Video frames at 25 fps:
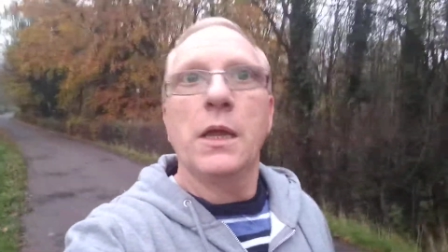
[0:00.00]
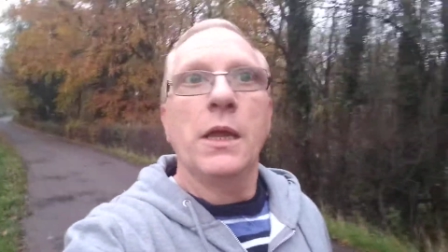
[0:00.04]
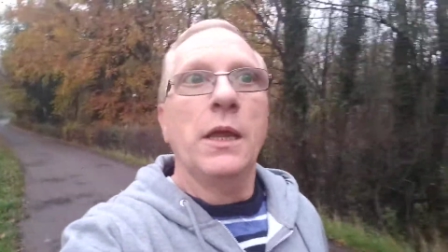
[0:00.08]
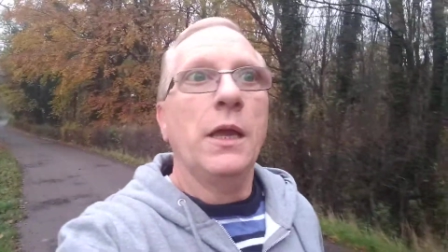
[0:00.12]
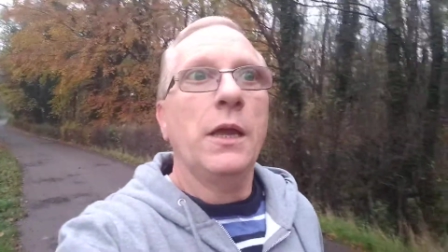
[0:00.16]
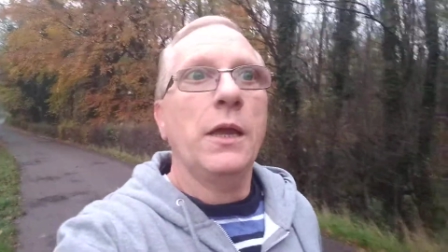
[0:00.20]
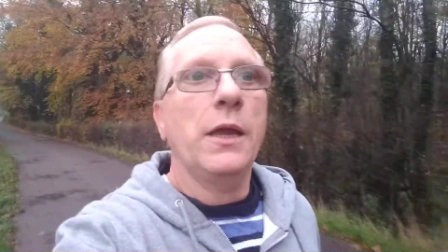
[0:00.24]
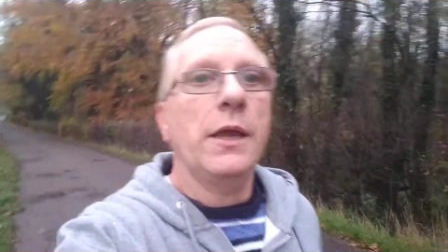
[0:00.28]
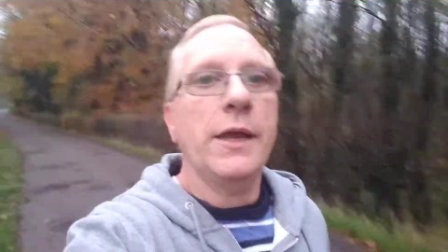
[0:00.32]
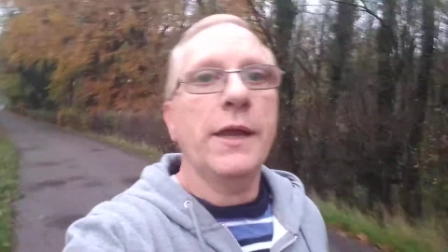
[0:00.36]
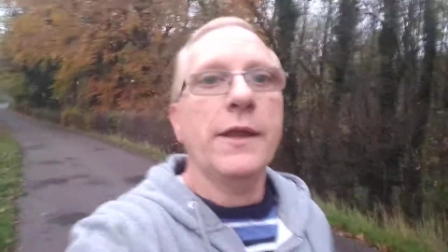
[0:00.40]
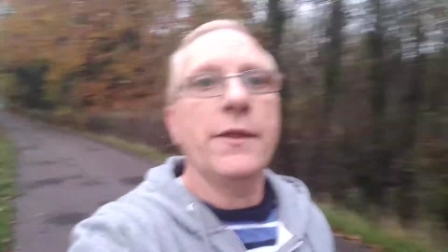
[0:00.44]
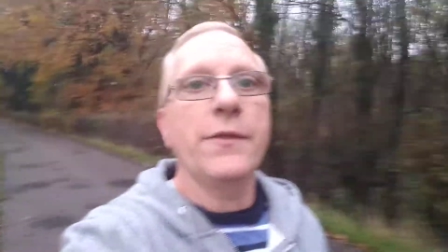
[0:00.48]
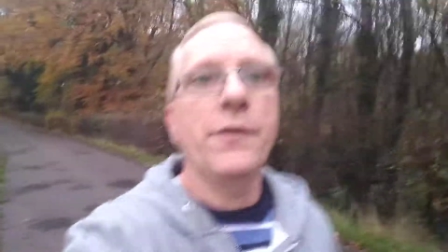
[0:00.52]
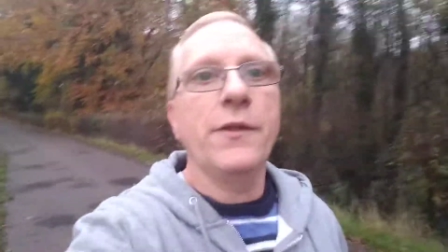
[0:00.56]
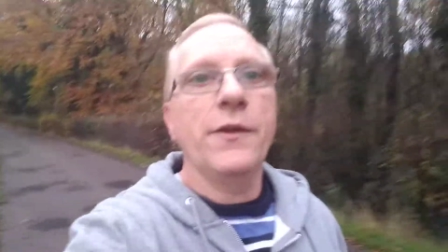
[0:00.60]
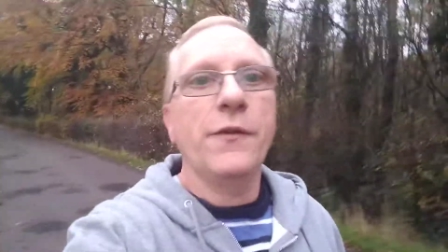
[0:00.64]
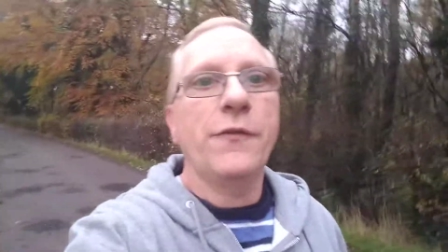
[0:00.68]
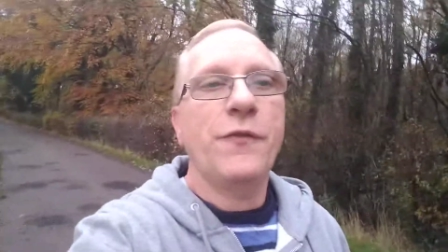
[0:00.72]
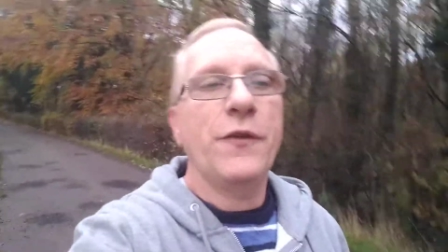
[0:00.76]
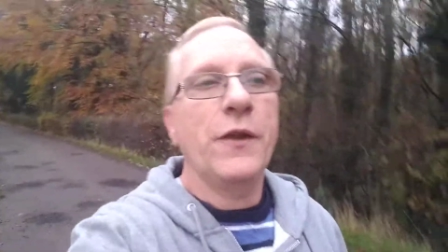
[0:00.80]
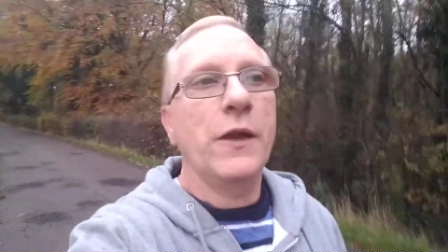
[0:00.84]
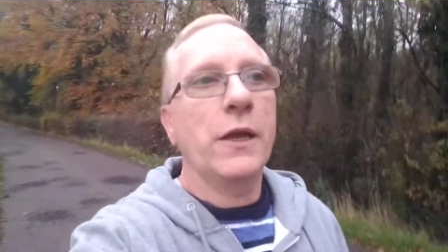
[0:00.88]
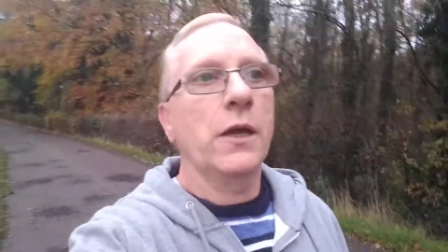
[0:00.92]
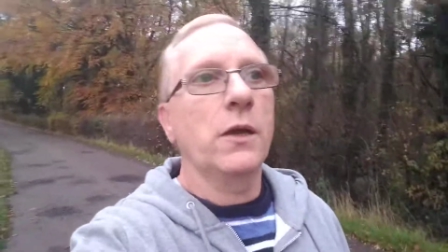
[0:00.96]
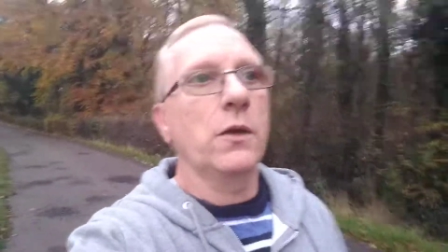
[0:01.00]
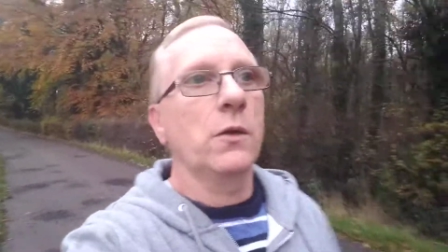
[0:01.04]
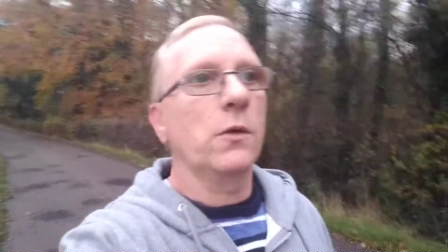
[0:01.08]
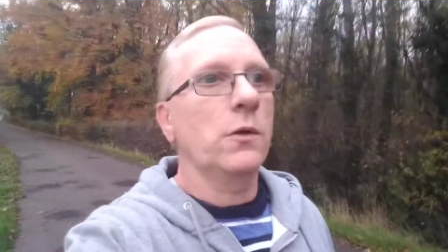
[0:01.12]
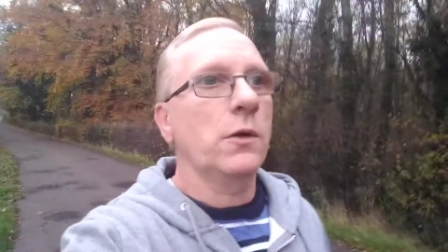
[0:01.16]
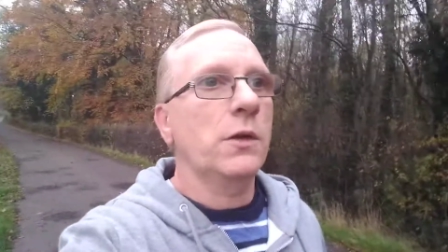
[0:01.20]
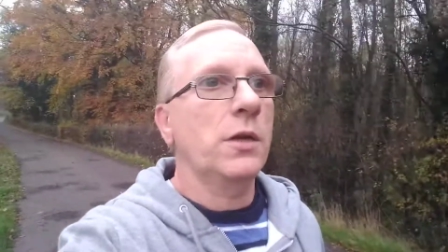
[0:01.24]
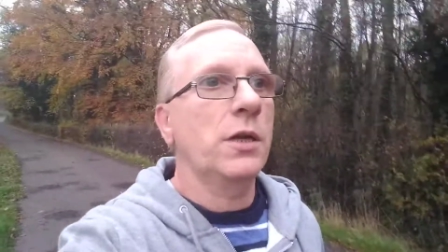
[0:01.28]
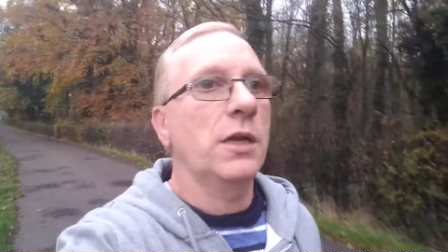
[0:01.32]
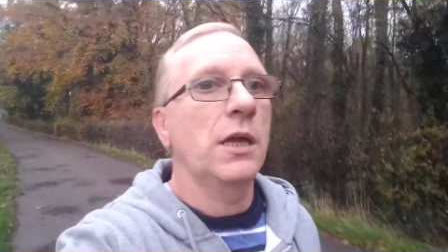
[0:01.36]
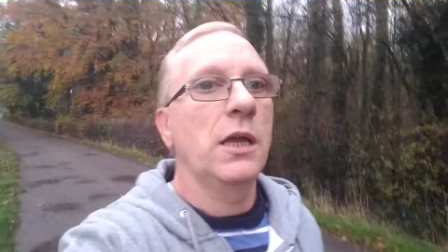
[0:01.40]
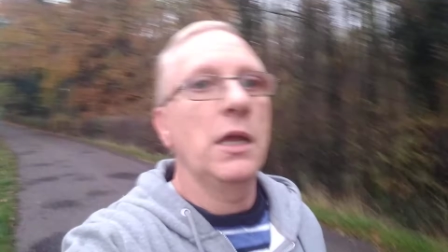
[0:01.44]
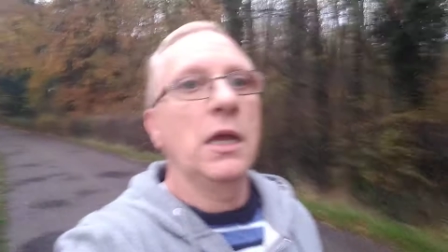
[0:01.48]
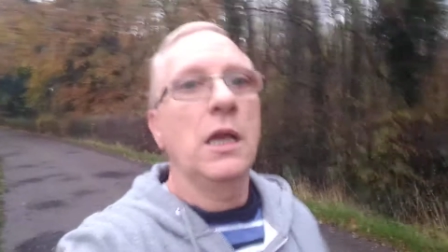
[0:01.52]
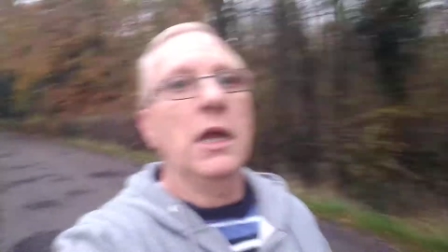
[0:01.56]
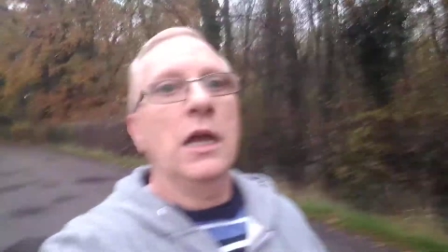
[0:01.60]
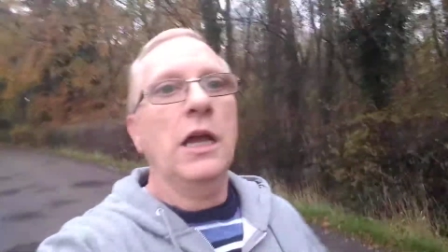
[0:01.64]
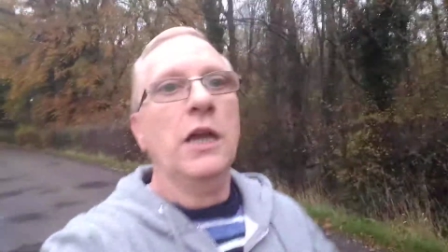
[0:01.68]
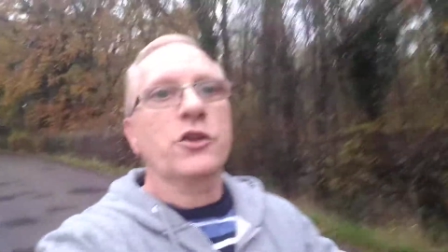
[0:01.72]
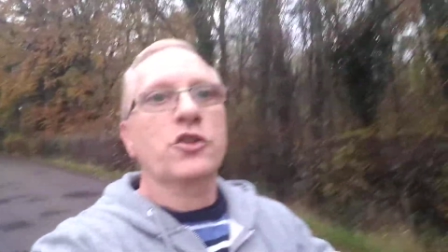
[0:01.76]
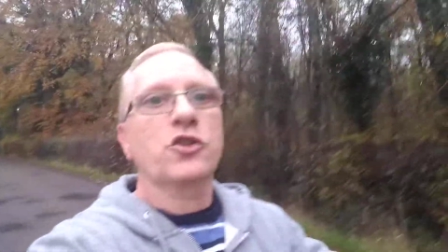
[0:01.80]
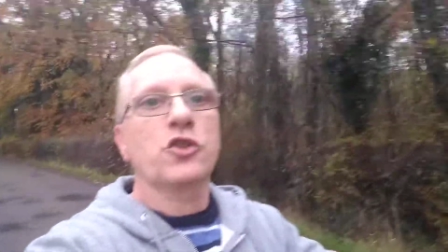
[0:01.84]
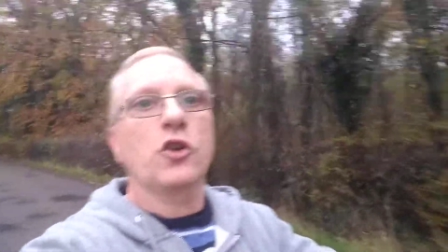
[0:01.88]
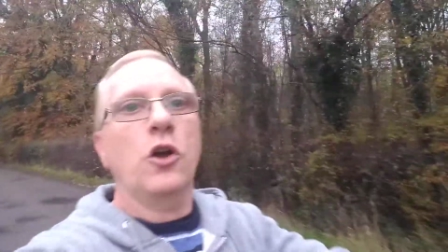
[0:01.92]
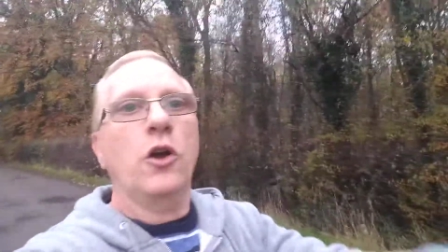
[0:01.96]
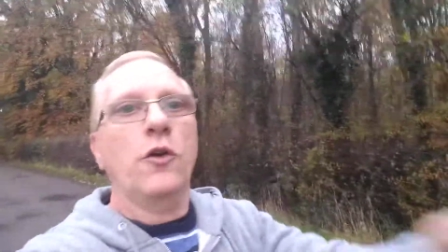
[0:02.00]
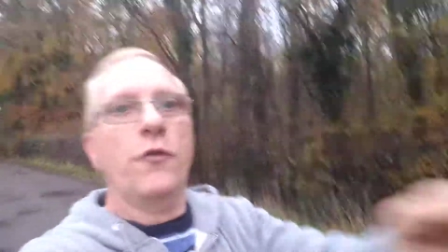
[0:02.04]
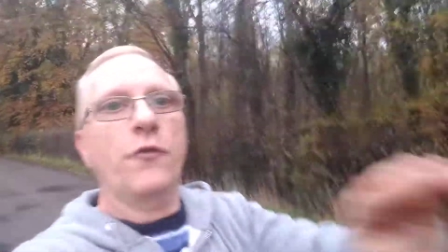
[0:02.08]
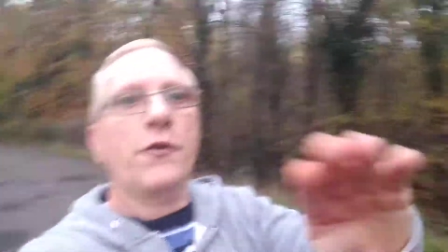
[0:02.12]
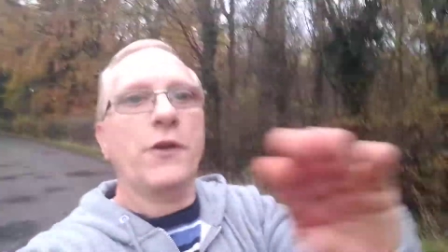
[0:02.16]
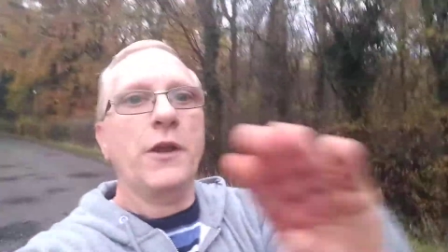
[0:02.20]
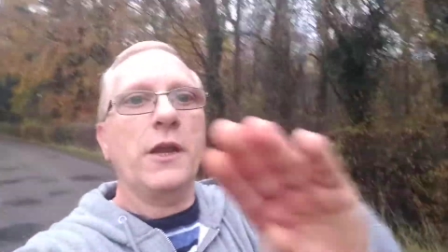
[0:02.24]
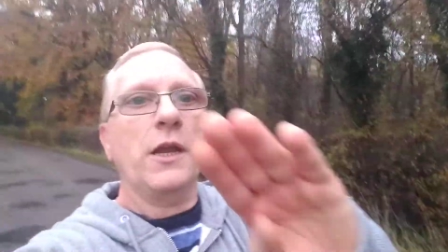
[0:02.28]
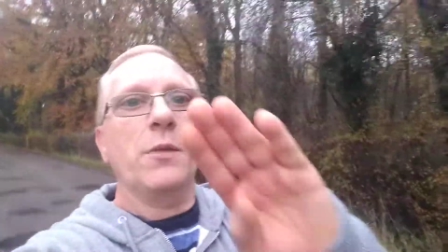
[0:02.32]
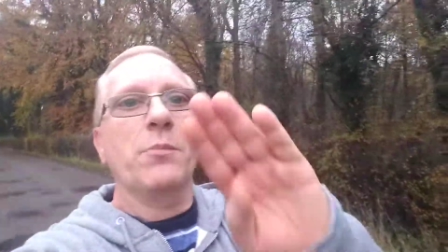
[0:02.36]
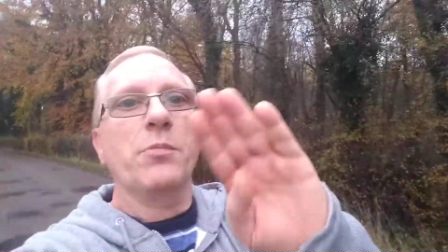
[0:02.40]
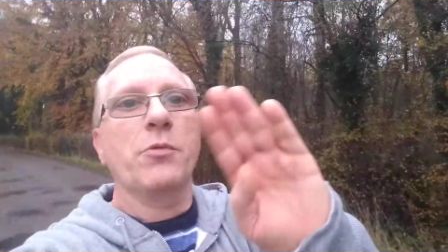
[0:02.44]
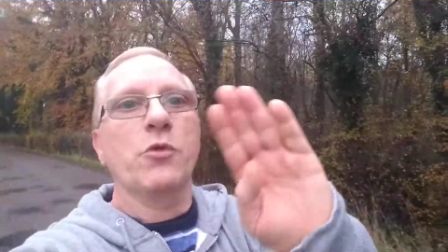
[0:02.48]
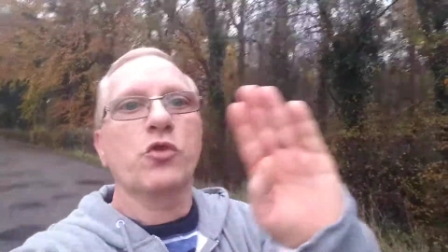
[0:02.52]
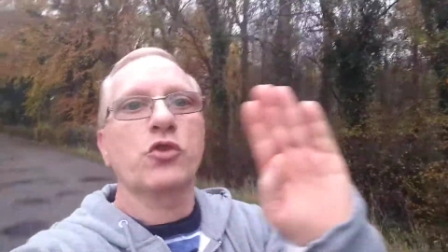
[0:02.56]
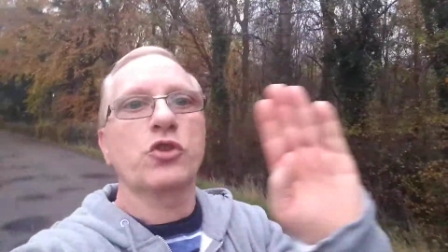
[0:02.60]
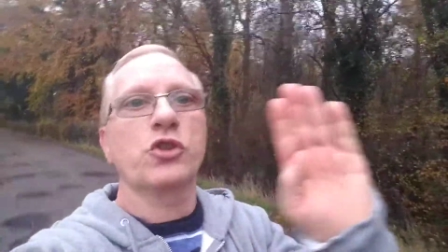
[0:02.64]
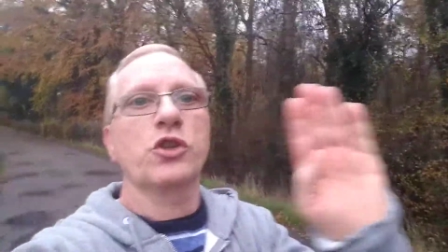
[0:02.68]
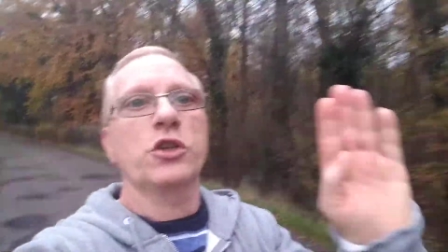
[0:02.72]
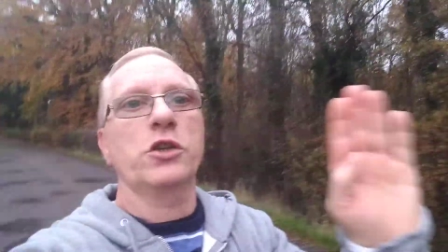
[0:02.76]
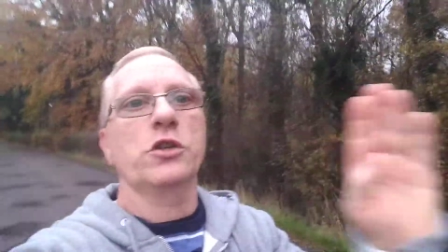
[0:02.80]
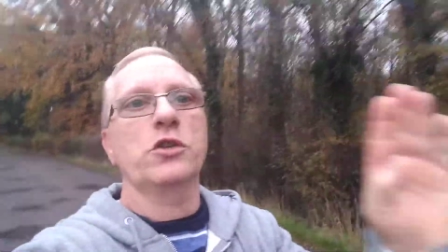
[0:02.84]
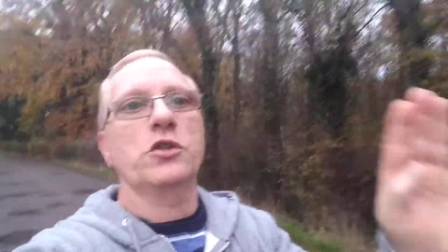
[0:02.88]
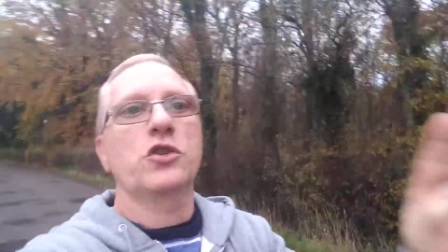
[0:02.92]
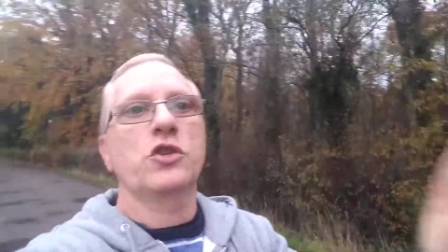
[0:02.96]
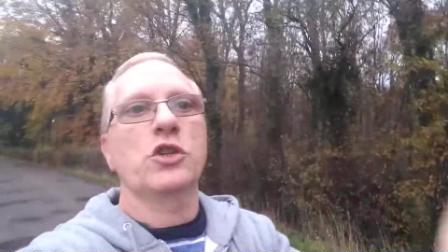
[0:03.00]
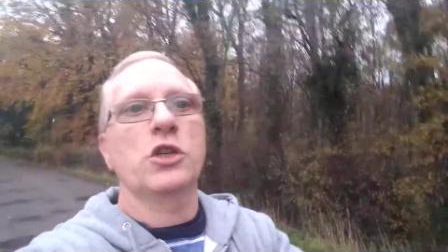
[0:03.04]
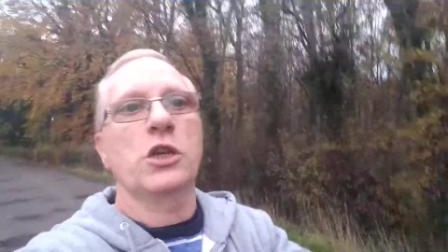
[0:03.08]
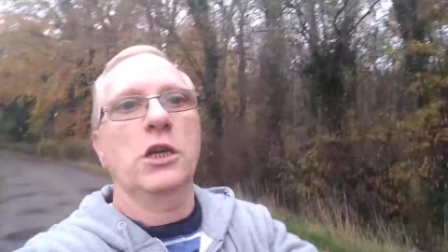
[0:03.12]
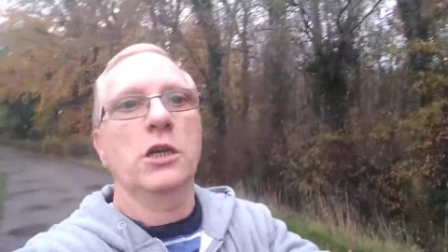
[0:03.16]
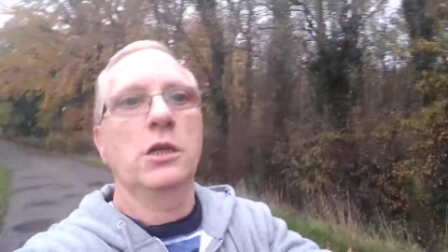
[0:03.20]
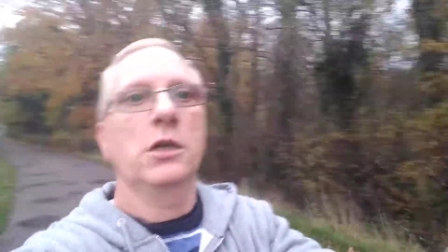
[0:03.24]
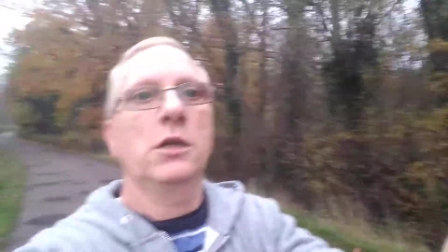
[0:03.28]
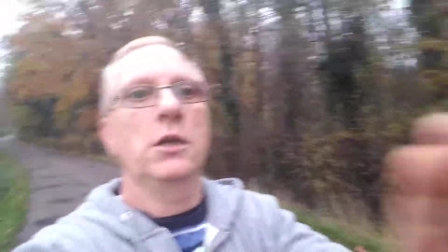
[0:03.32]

uh, in the field, I saw three buzzards